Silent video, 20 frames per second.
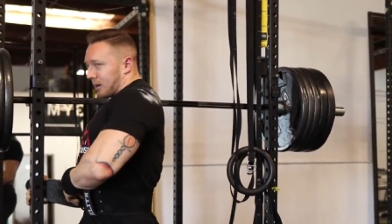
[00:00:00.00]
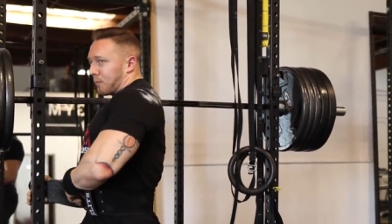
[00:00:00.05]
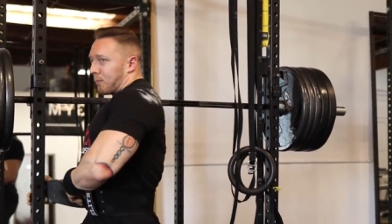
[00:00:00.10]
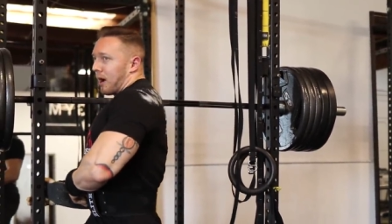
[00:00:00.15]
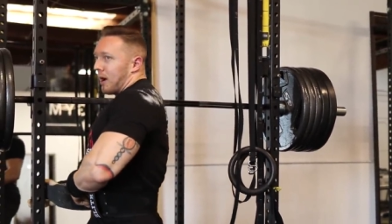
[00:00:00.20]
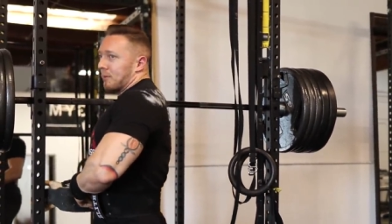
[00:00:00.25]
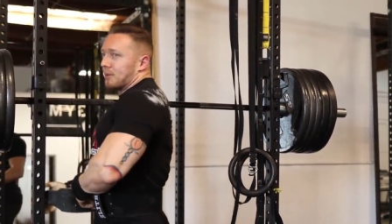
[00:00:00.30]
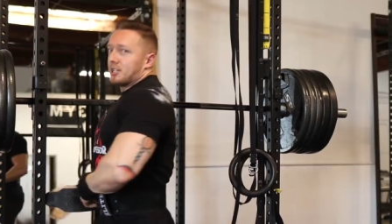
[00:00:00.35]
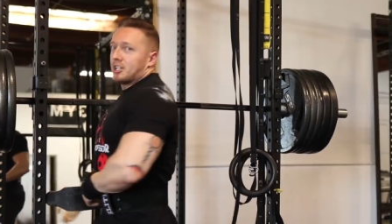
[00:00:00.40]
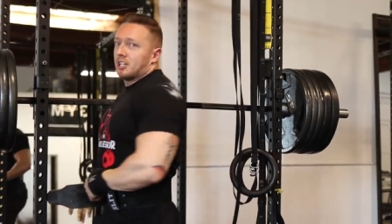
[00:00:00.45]
I'm
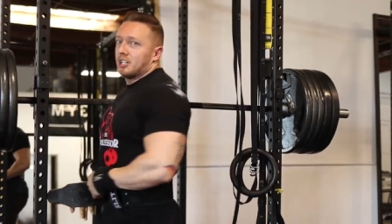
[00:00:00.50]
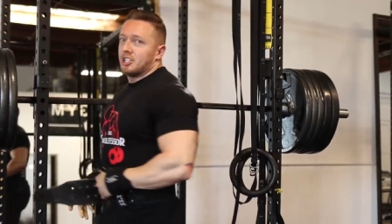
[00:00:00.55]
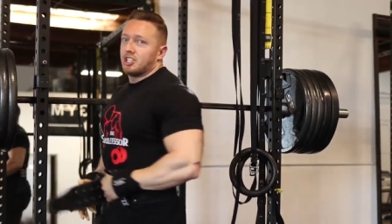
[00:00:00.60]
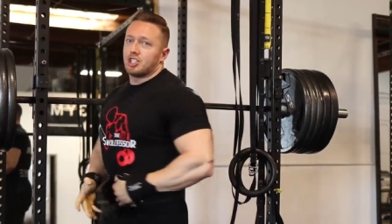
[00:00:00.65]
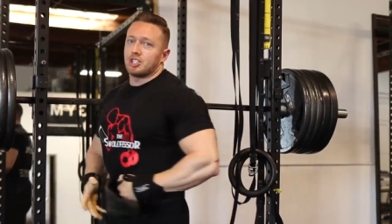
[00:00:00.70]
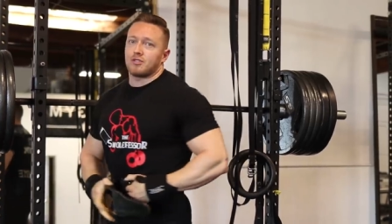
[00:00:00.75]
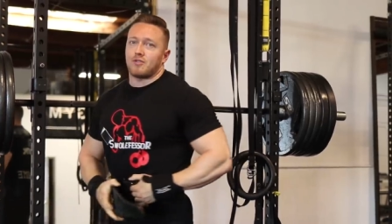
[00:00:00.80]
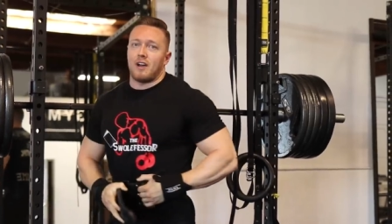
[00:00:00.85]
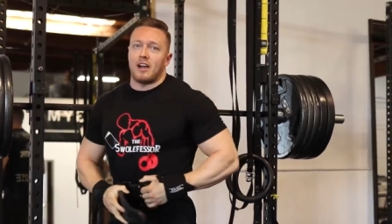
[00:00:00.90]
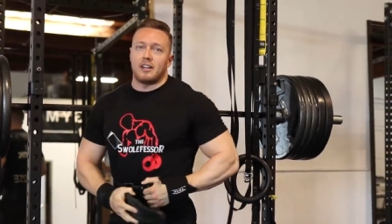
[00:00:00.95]
probably going to
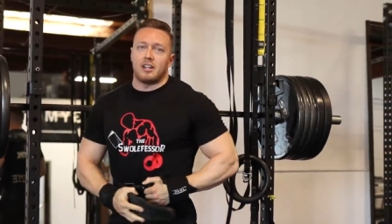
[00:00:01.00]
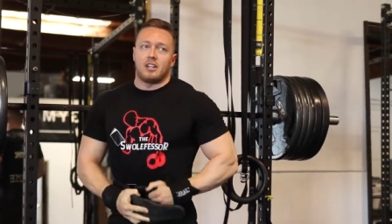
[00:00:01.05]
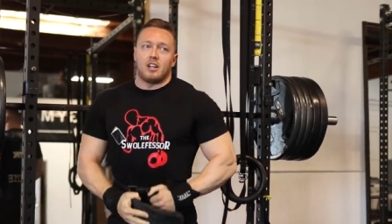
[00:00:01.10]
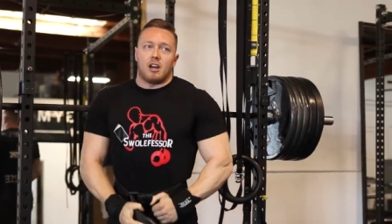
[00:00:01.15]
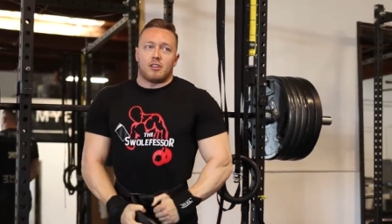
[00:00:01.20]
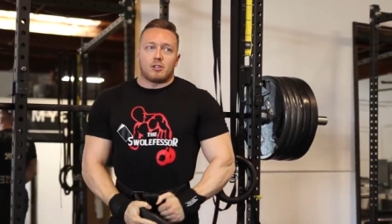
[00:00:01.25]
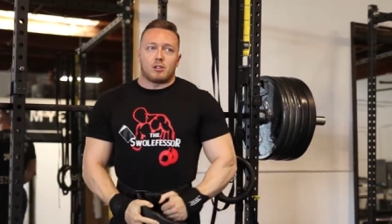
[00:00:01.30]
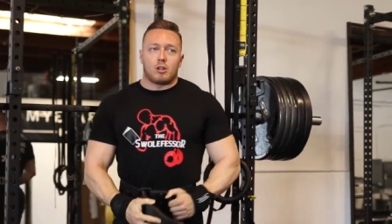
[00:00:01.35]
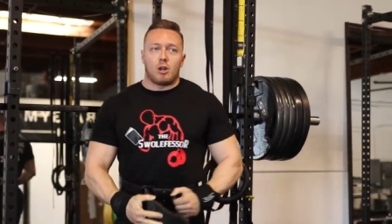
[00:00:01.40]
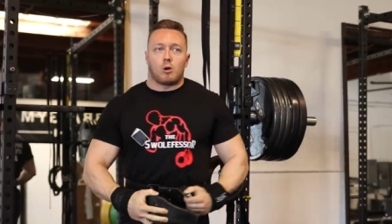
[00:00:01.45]
just find
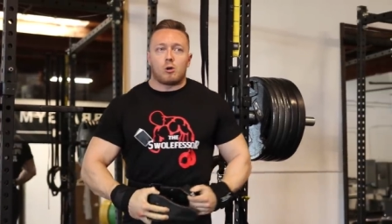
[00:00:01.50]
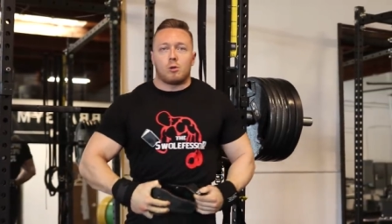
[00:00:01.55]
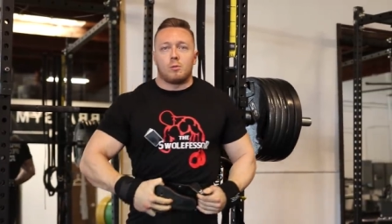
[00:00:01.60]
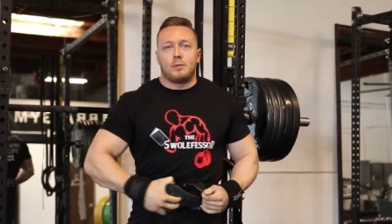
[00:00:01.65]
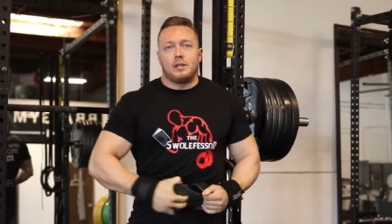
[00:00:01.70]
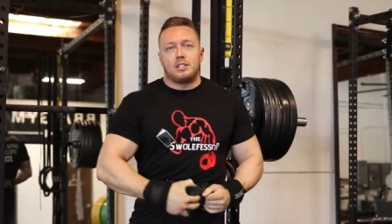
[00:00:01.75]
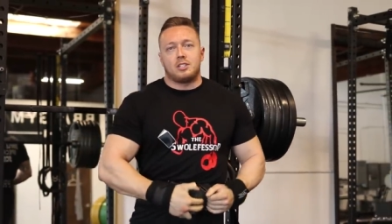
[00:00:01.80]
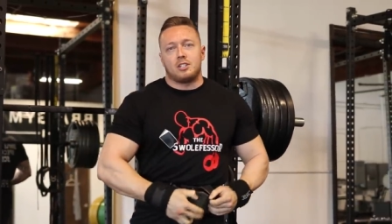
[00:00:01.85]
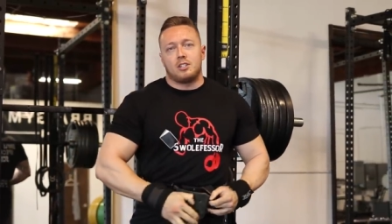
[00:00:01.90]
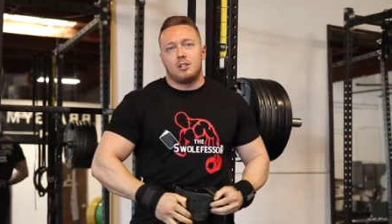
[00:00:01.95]
another local
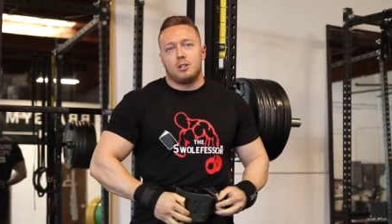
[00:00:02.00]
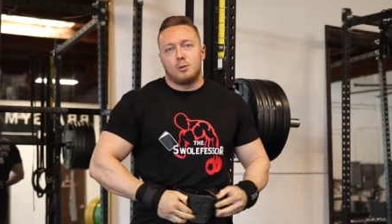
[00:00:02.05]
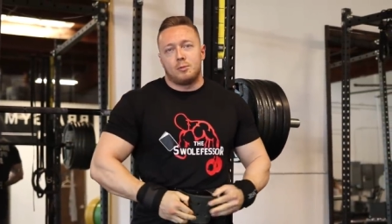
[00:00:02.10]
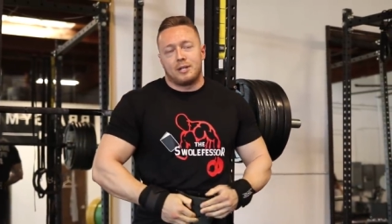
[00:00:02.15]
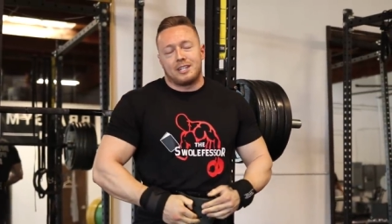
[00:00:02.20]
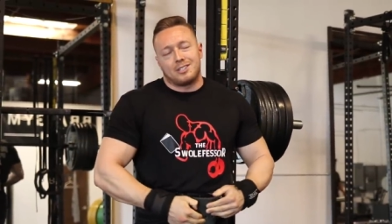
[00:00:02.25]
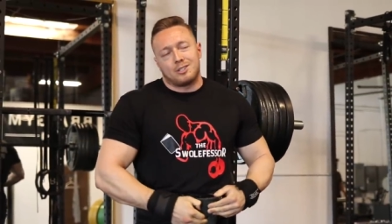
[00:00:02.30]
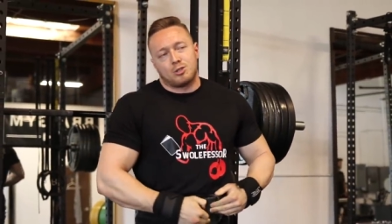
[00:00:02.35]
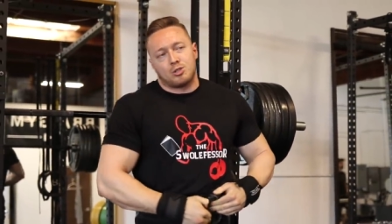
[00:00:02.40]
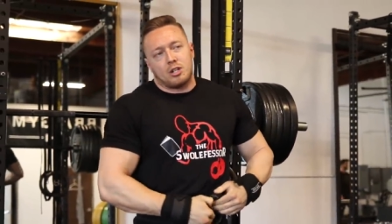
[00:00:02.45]
meet to do
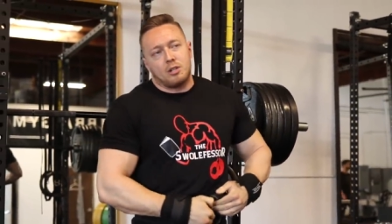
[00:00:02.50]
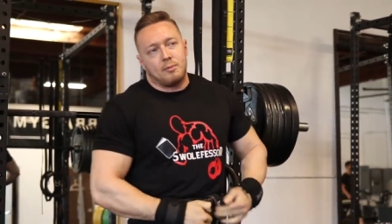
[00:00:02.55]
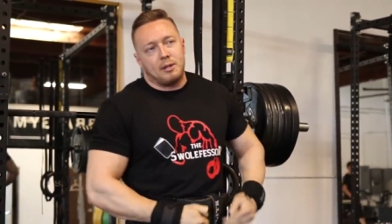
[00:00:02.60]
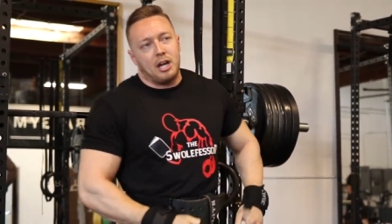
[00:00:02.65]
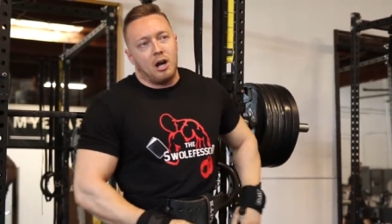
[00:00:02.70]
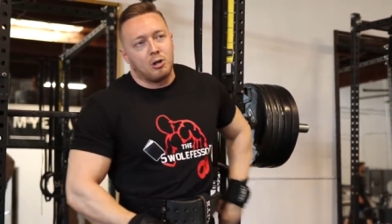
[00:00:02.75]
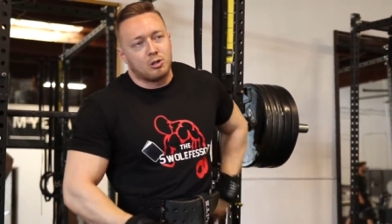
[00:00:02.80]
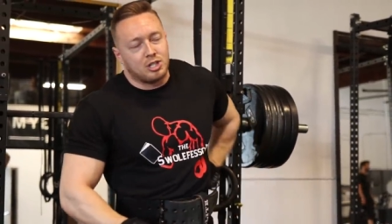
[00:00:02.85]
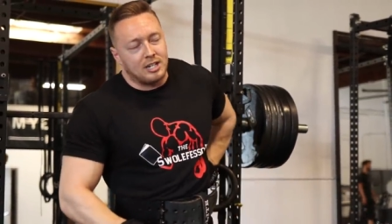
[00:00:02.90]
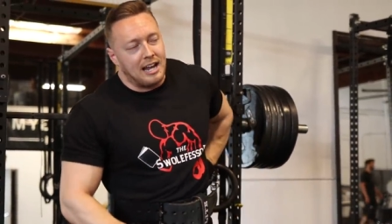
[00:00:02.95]
because it's going to
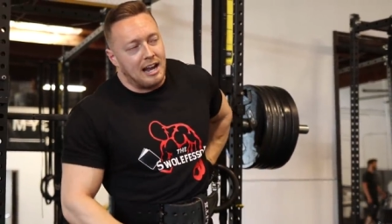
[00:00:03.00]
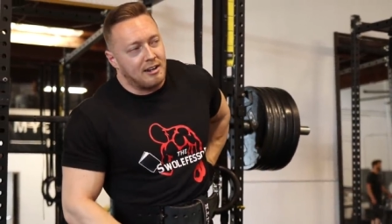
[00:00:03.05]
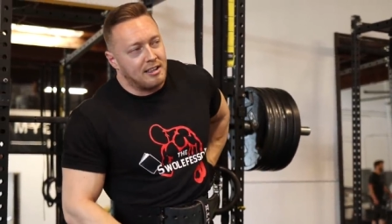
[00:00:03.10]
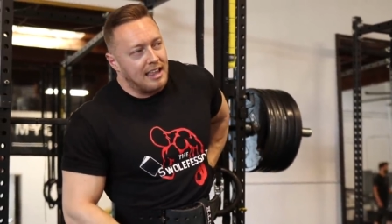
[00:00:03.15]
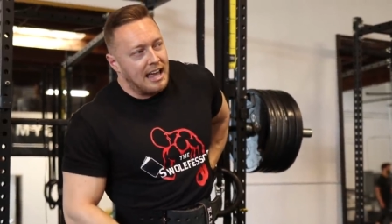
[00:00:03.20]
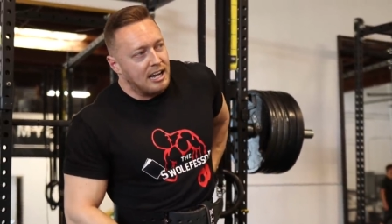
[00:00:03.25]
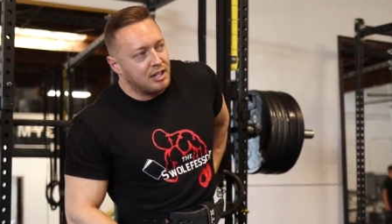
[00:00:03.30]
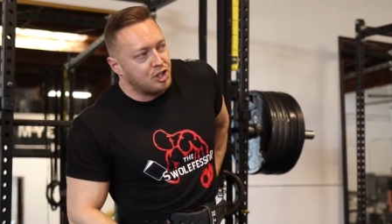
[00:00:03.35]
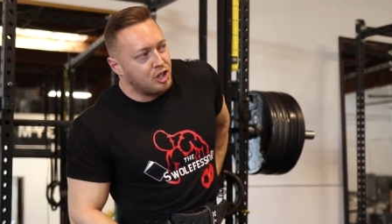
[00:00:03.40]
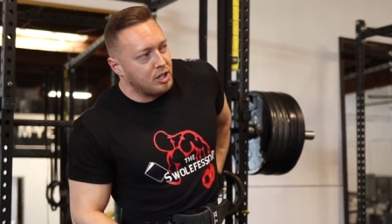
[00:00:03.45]
be hosted out of
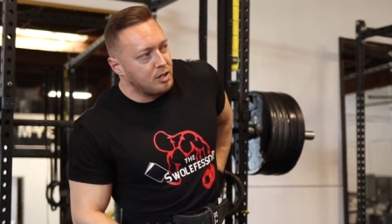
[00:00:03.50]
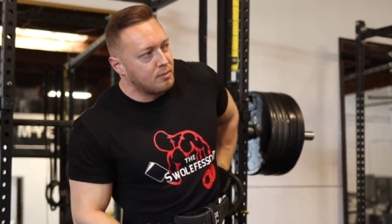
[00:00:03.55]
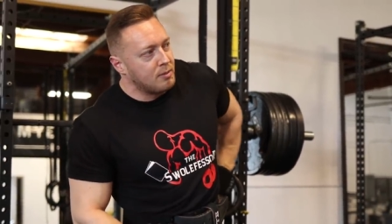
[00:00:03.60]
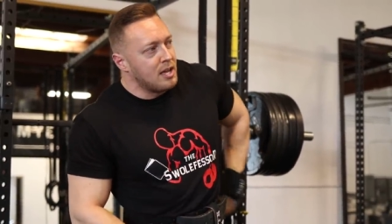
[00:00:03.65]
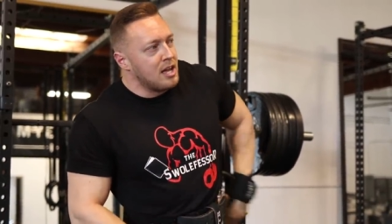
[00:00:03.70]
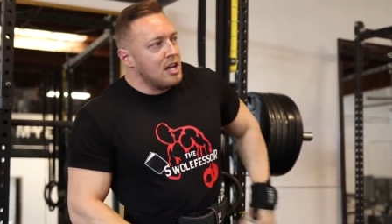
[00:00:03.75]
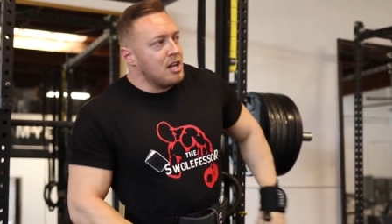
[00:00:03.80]
that gym.